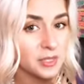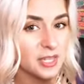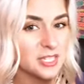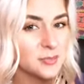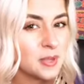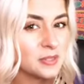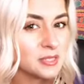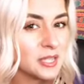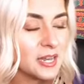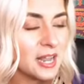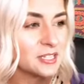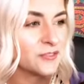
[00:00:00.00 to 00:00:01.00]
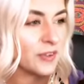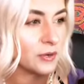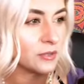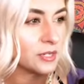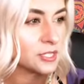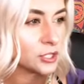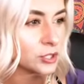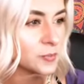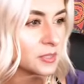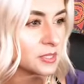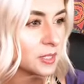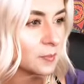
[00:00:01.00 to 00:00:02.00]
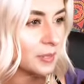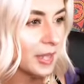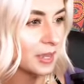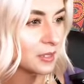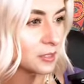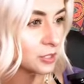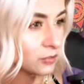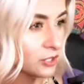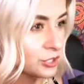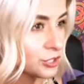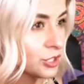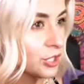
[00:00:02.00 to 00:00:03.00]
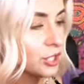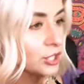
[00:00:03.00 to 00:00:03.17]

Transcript: It smells, it has fennel in it, so it smells like black licorice.